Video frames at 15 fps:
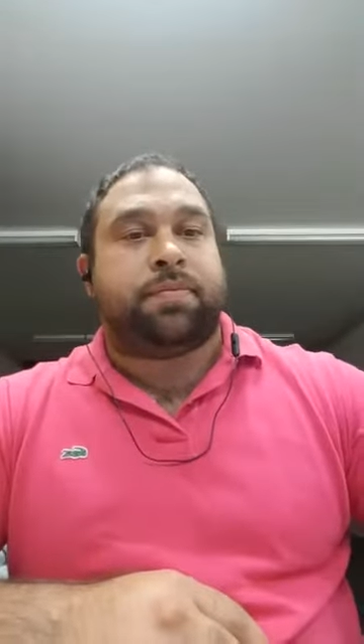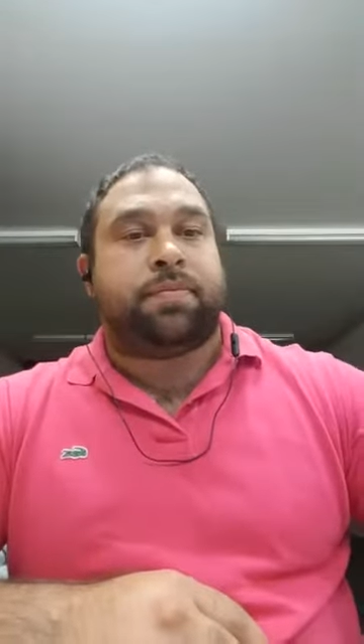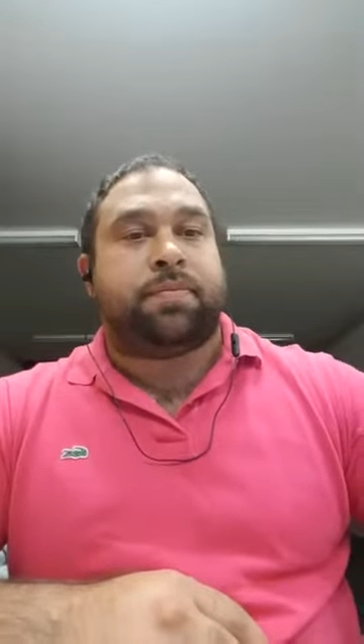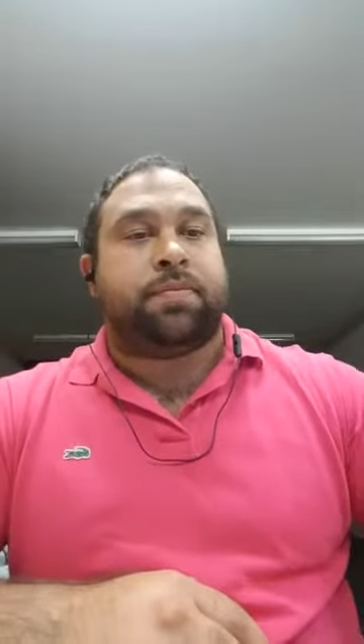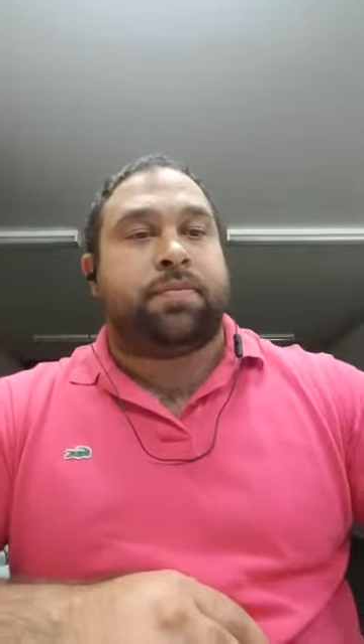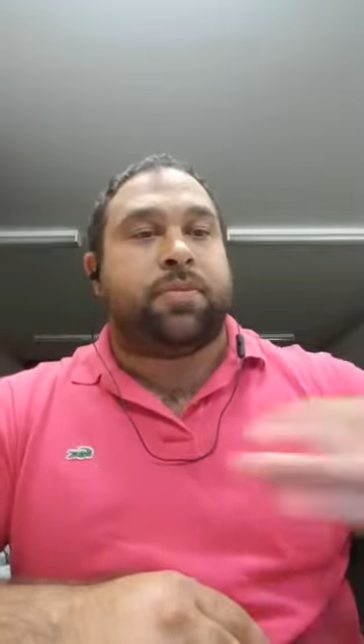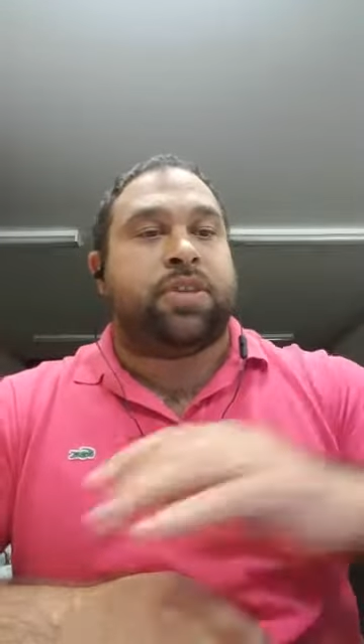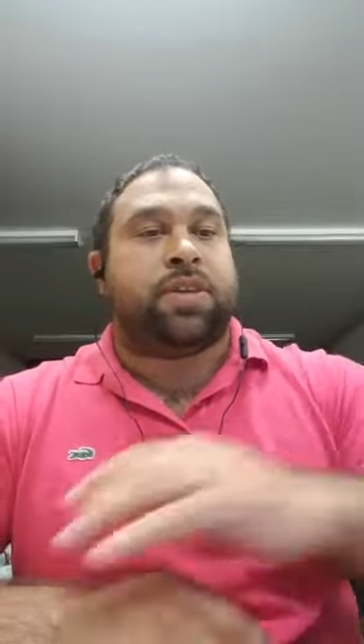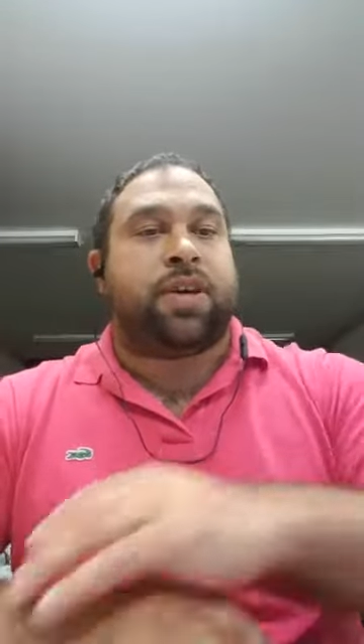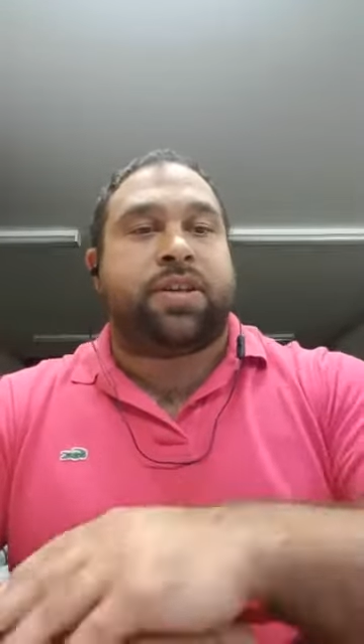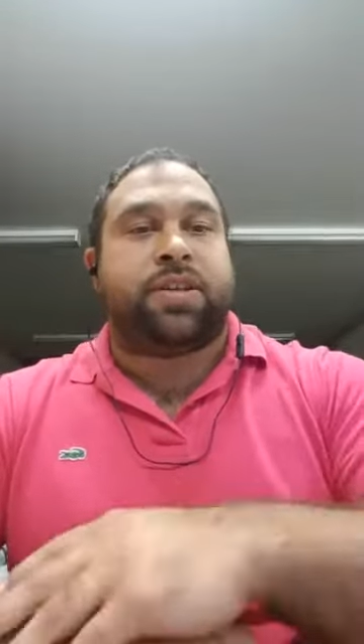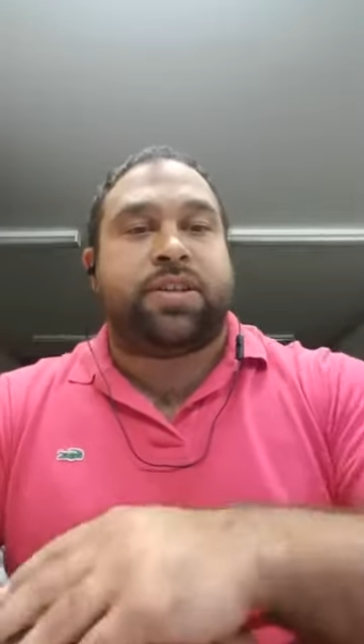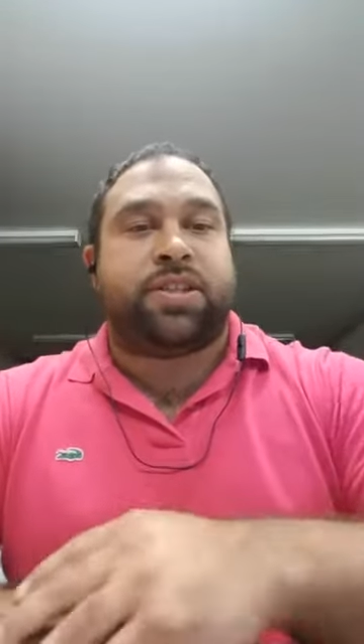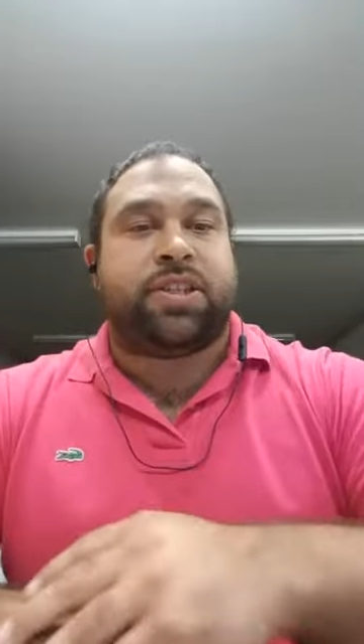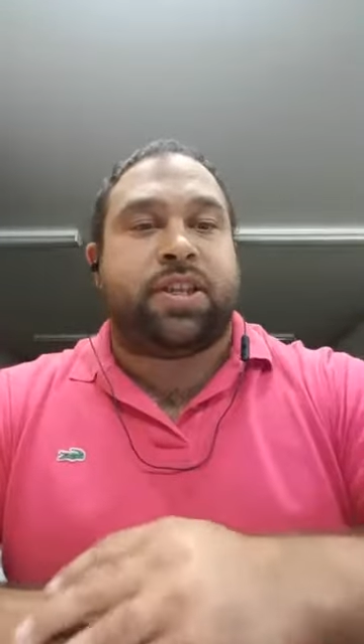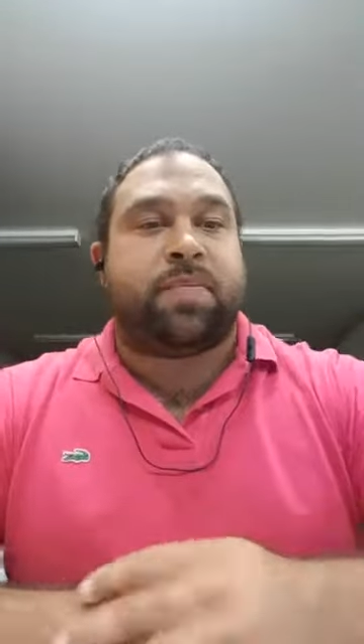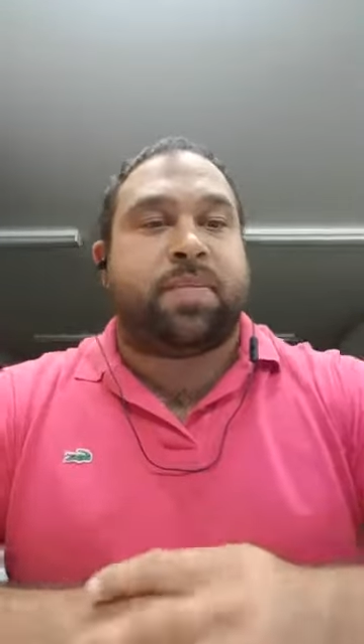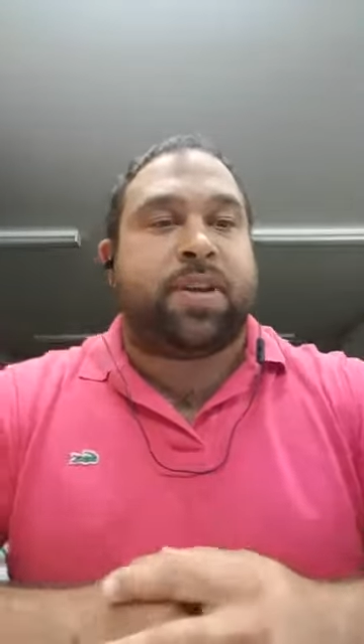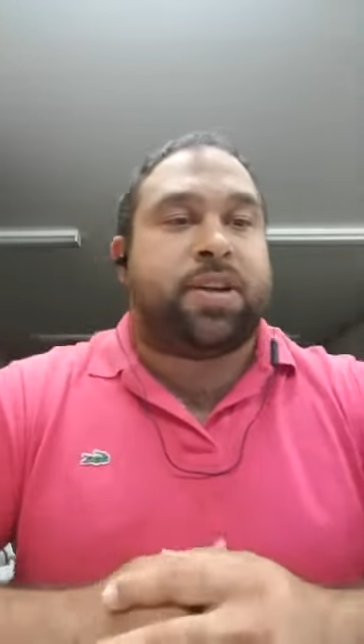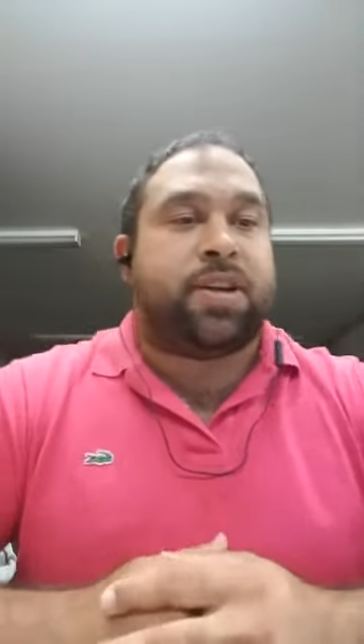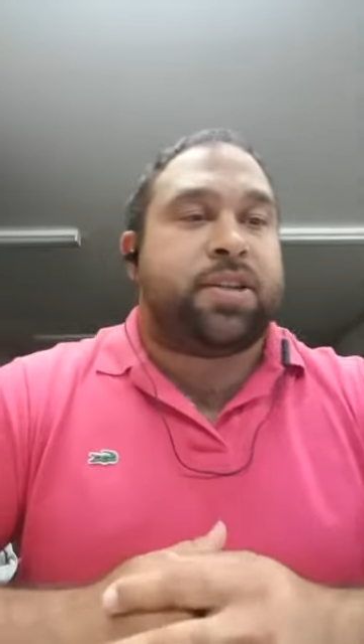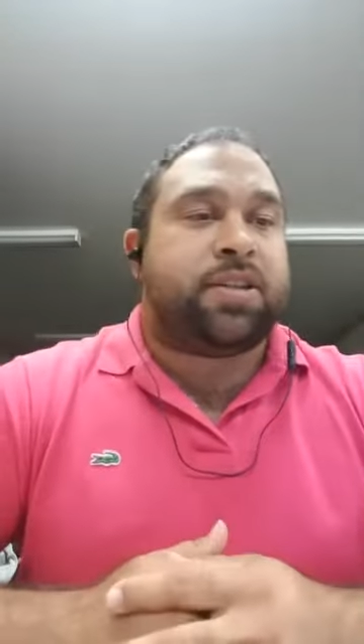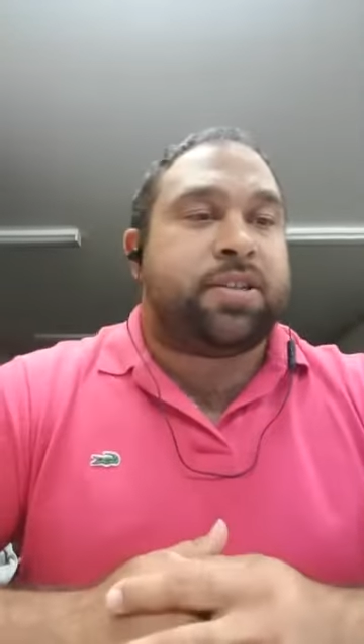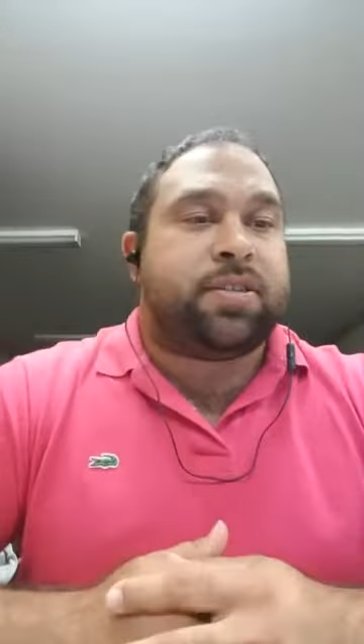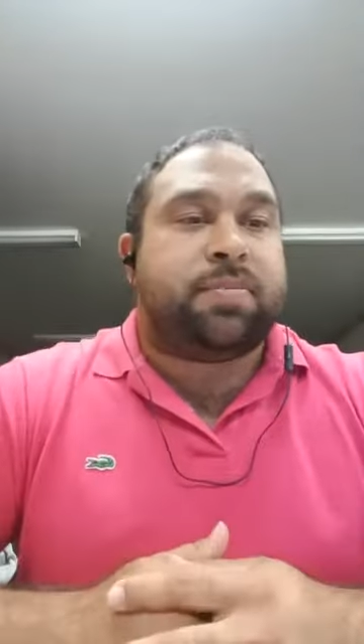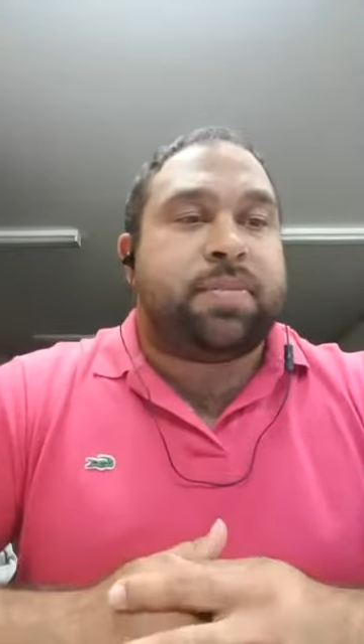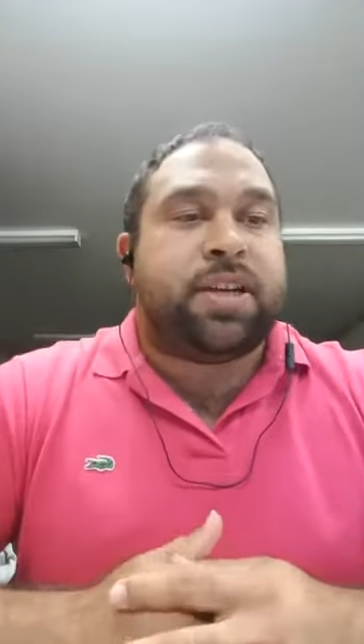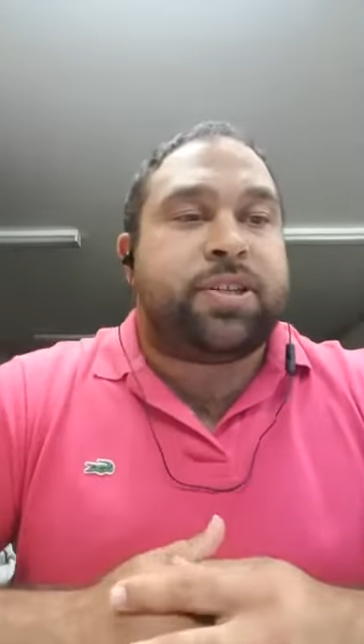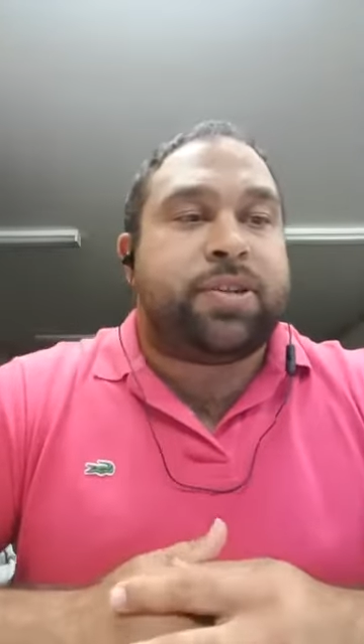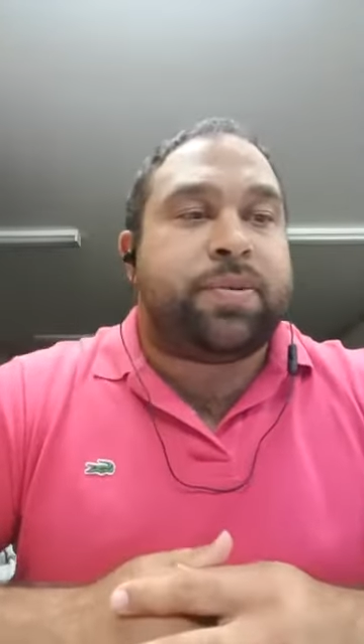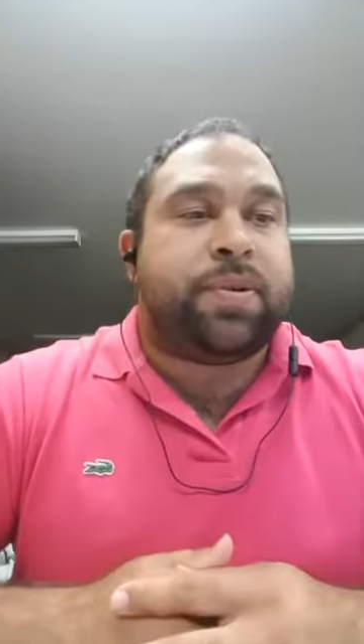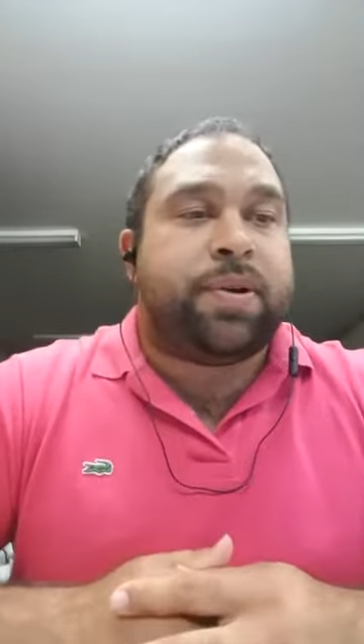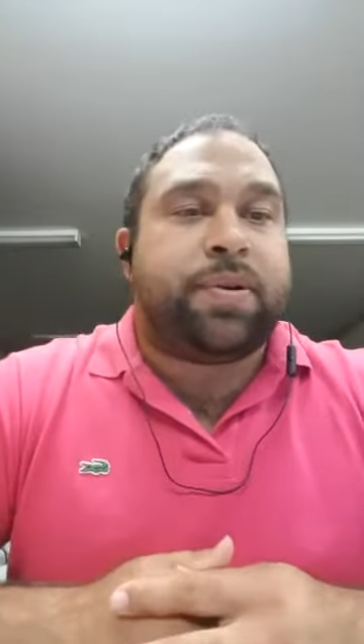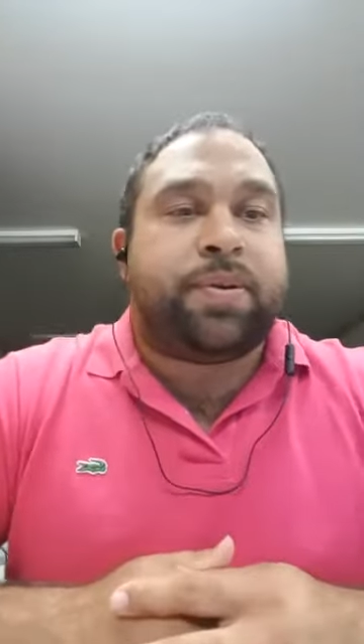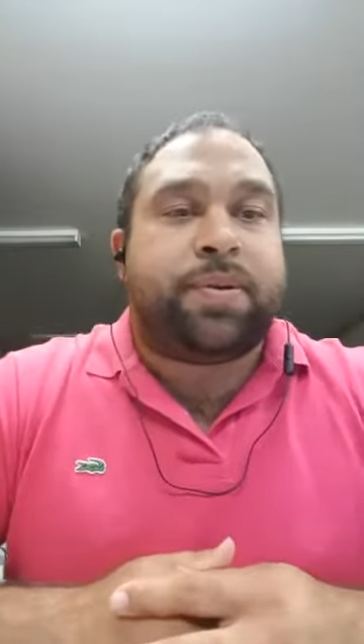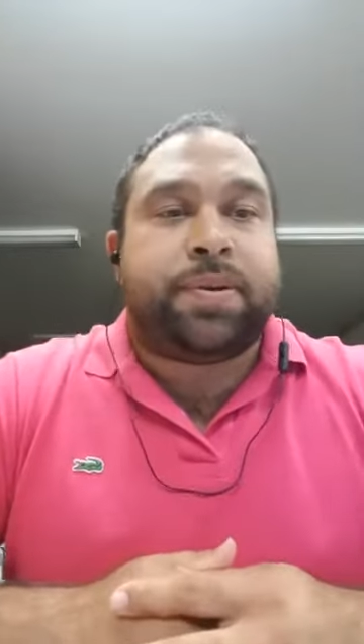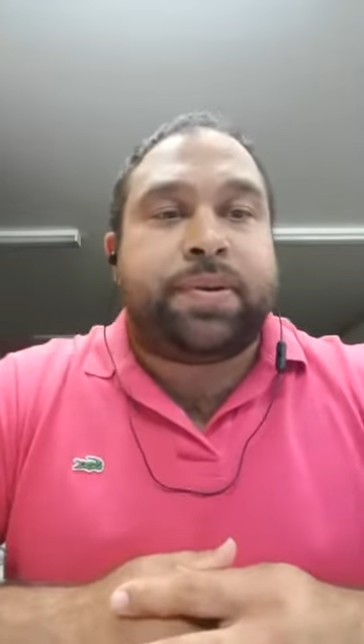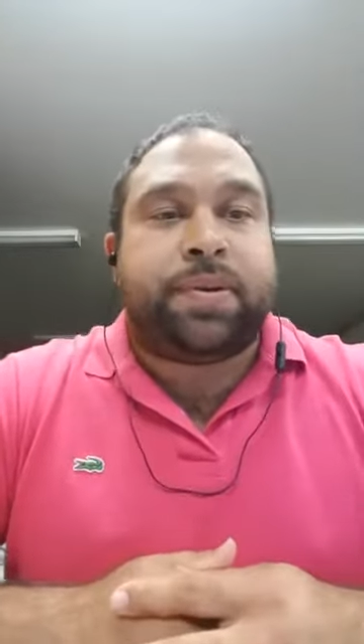Sorry, just check my notes, make sure we're all good.